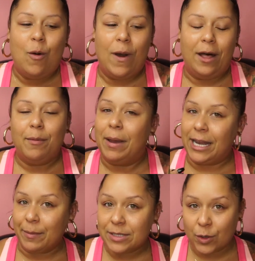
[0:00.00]
Well, my
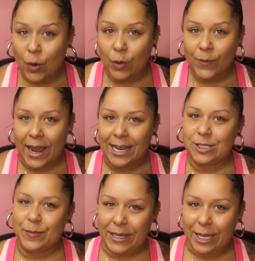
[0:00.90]
name is Nicole Ray
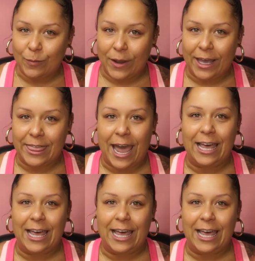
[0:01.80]
to begin with.